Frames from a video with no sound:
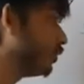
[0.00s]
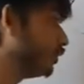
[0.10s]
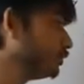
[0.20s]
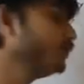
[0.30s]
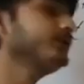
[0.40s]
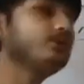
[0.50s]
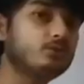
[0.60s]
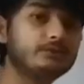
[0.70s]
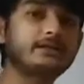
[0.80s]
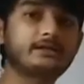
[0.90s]
although we
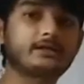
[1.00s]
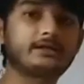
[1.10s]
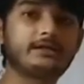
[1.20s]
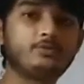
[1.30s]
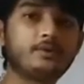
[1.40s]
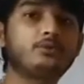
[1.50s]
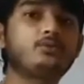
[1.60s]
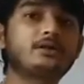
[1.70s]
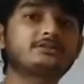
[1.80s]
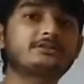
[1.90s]
know that human
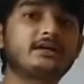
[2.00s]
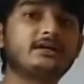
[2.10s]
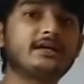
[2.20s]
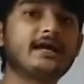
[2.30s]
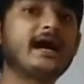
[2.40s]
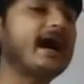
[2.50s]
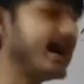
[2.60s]
wants are